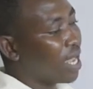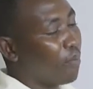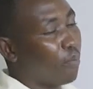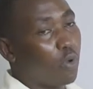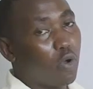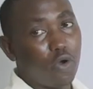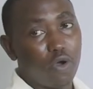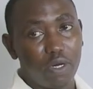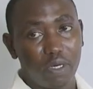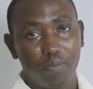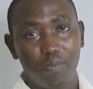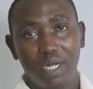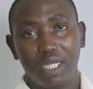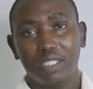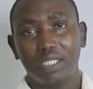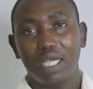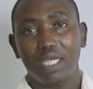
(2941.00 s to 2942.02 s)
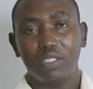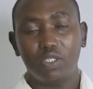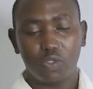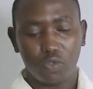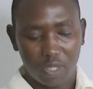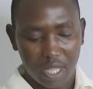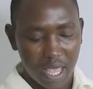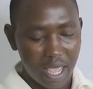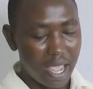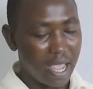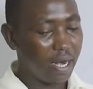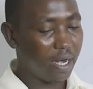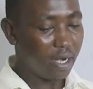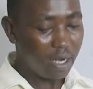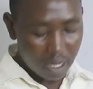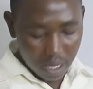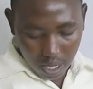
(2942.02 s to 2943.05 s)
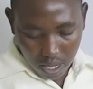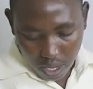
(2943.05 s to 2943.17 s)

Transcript: up or brings us to the end